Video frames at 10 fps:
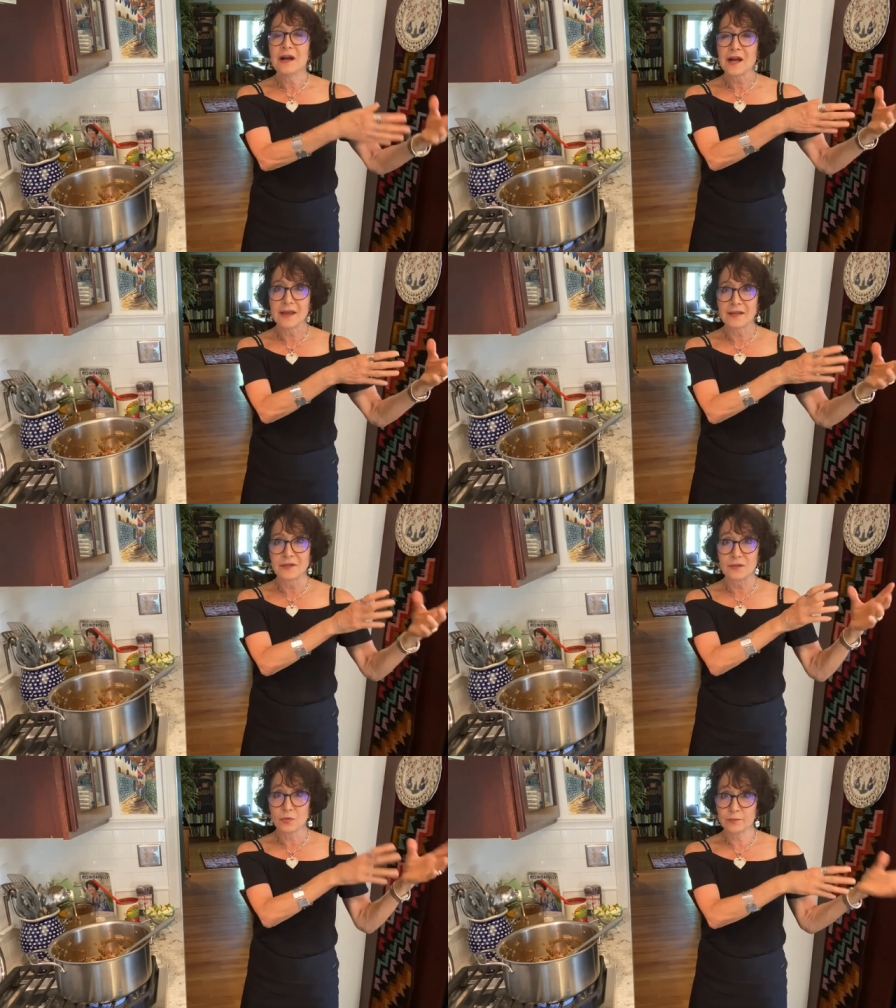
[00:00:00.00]

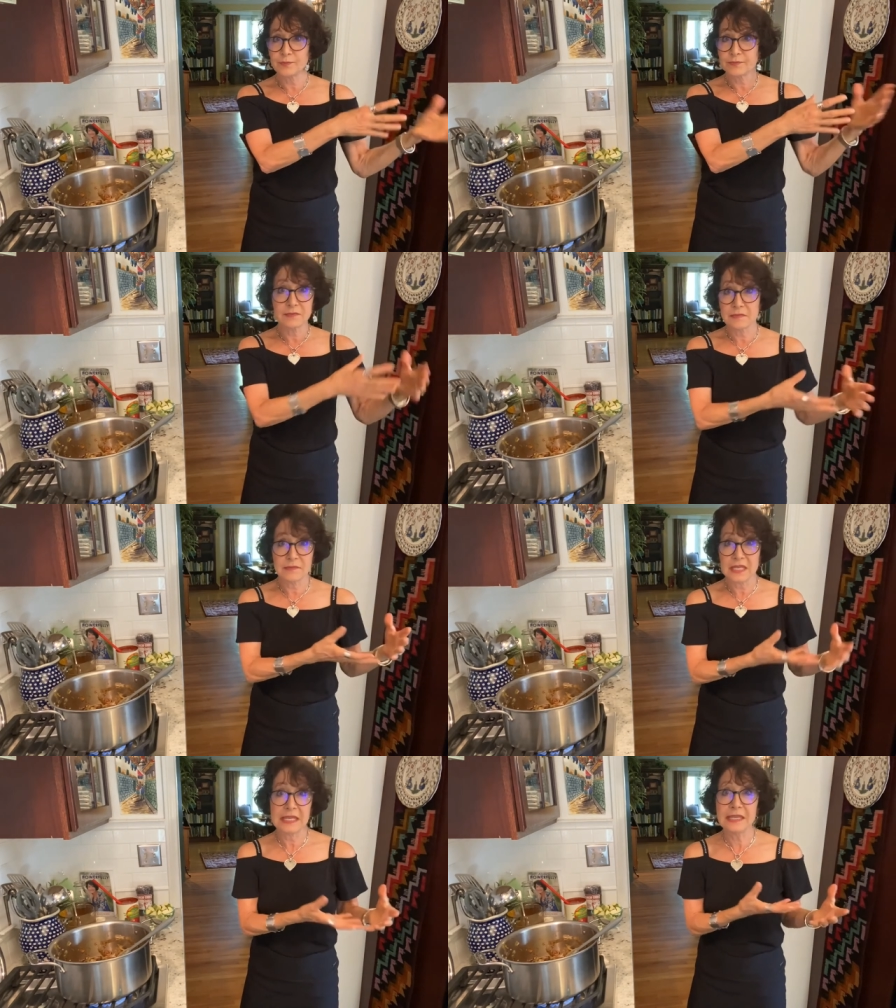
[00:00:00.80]
I'll
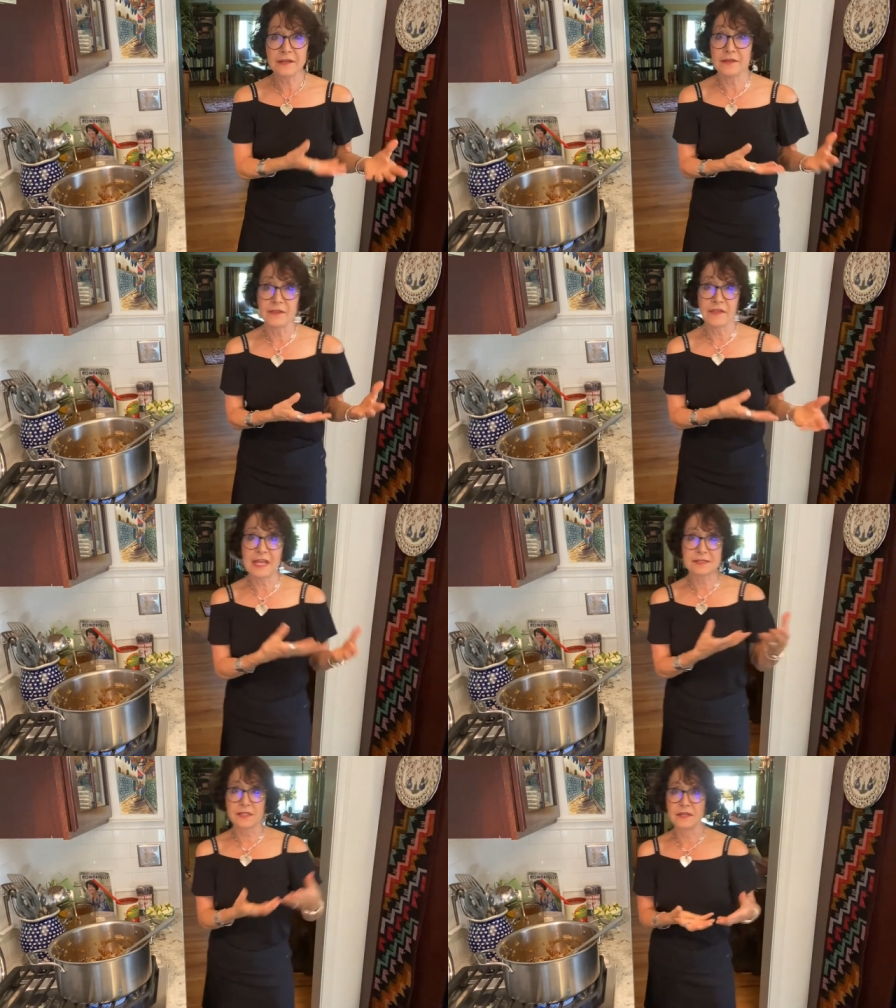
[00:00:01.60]
heat it and
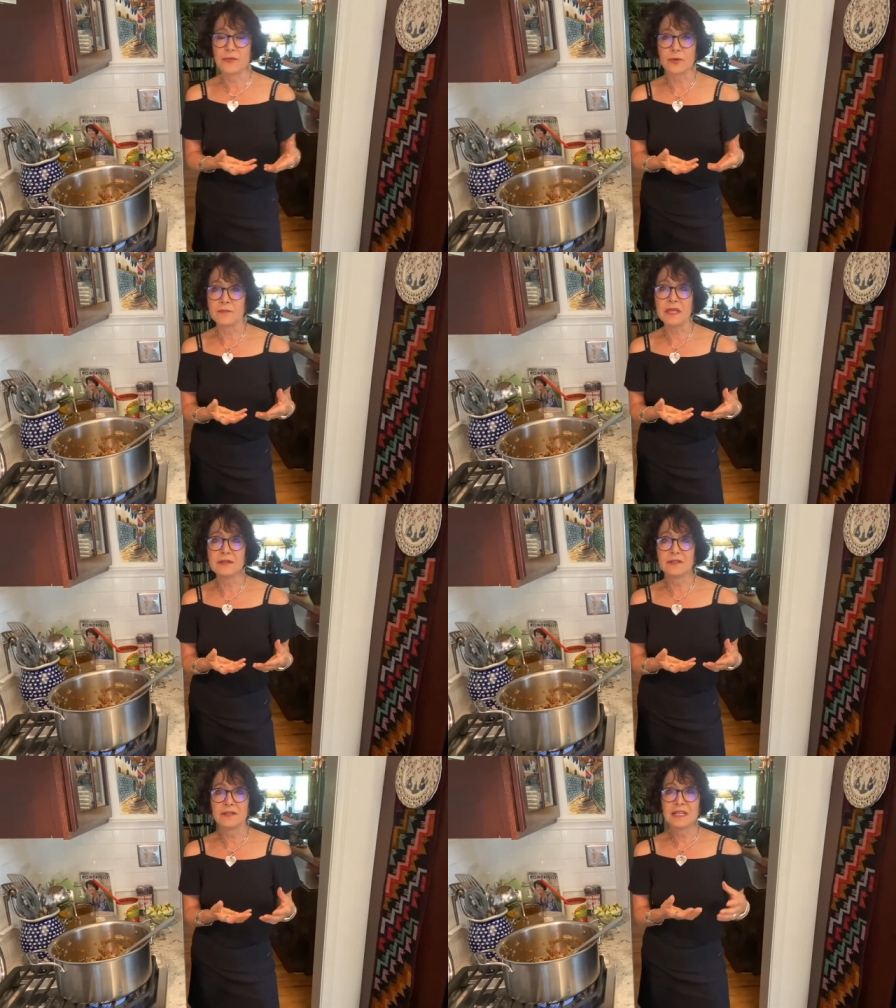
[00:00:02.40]
that's another
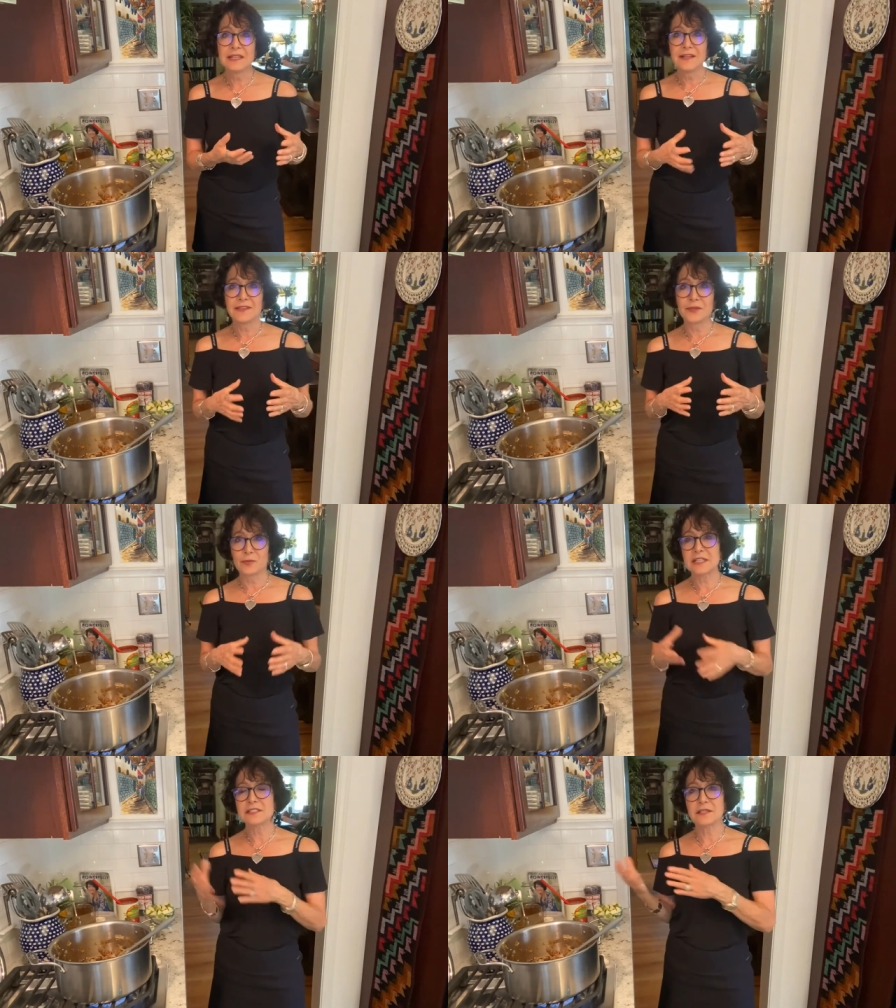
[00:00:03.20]
meal. The
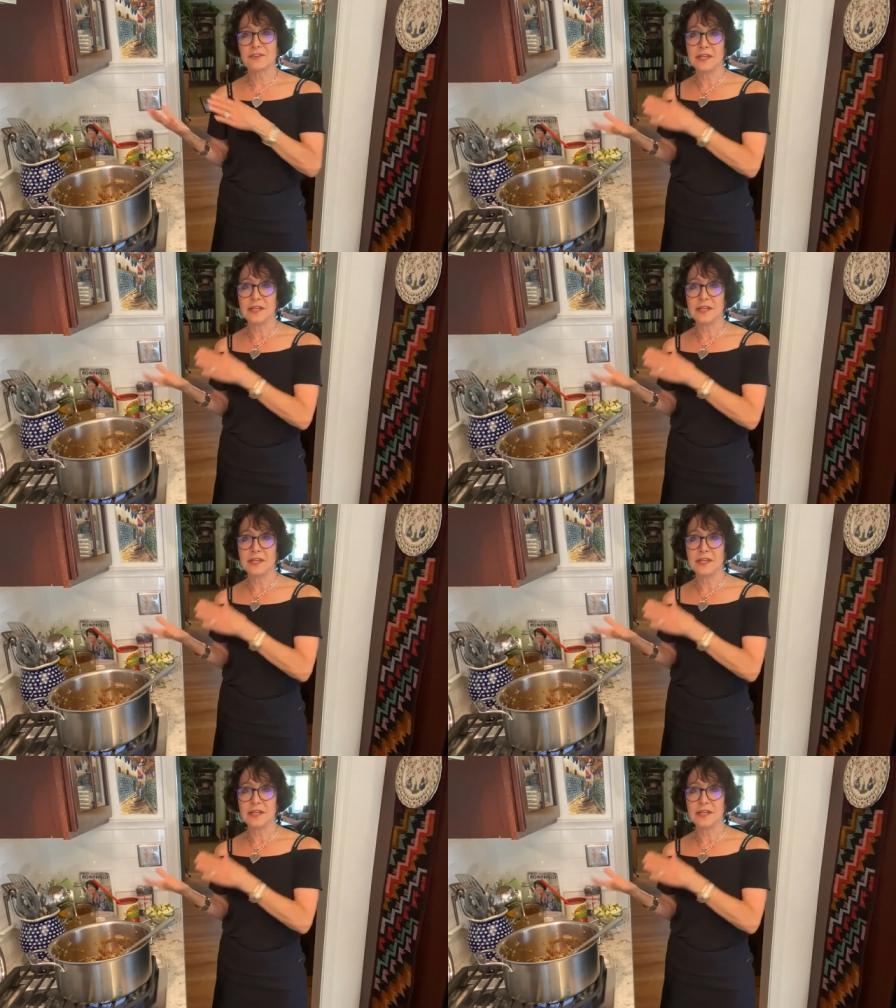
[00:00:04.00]
rest of it